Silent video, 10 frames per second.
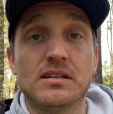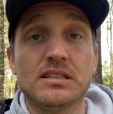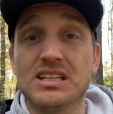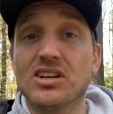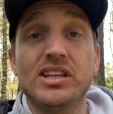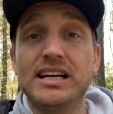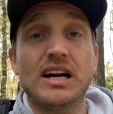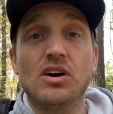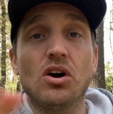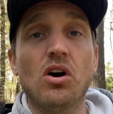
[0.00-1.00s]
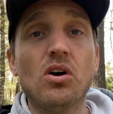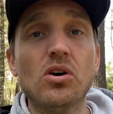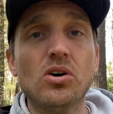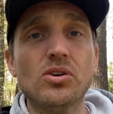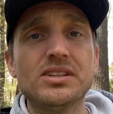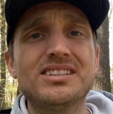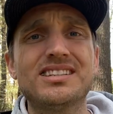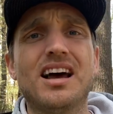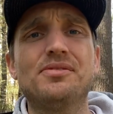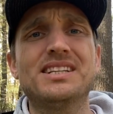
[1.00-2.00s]
To clear out all the
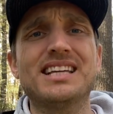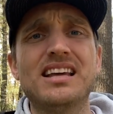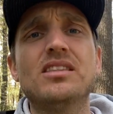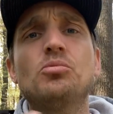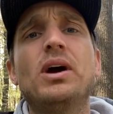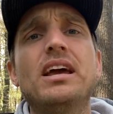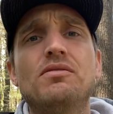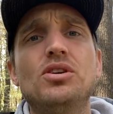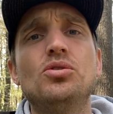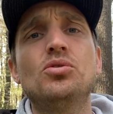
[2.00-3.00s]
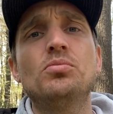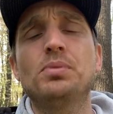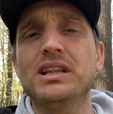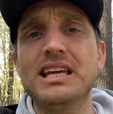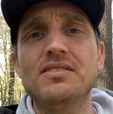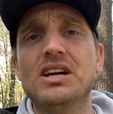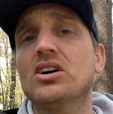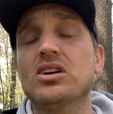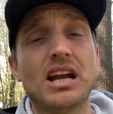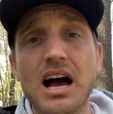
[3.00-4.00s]
stuff that's in the way of you believing
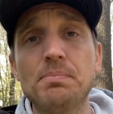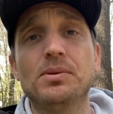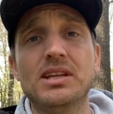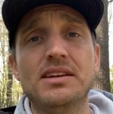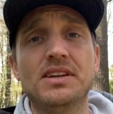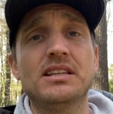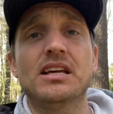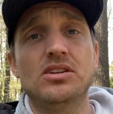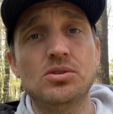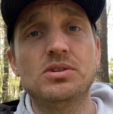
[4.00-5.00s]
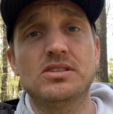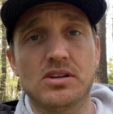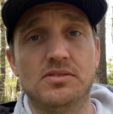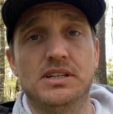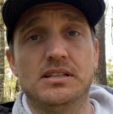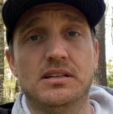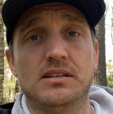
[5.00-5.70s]
or not believing that you deserve it.